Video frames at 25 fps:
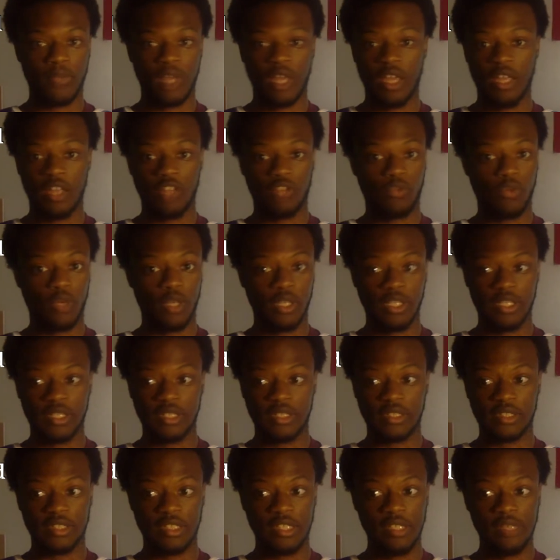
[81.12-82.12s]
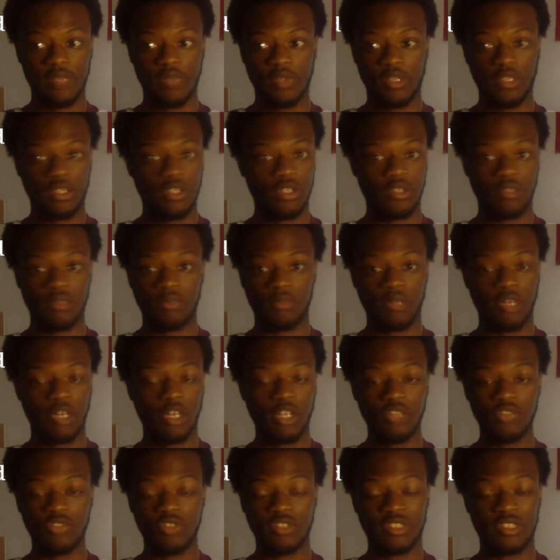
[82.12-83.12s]
as well as even
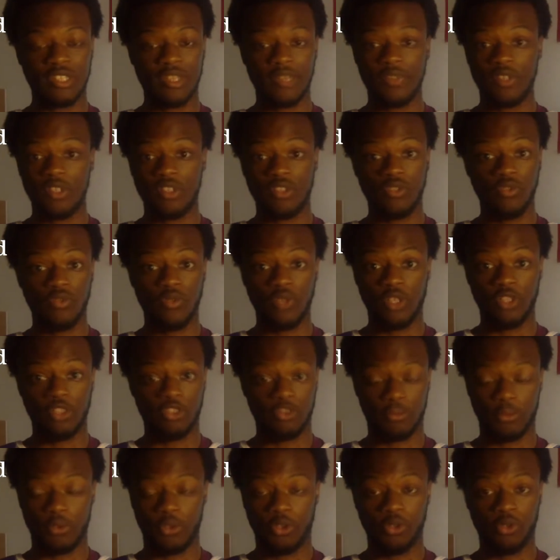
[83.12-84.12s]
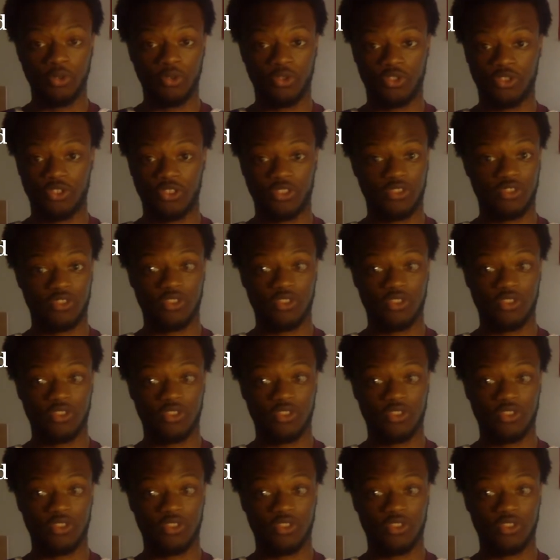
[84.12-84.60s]
172 videos produced.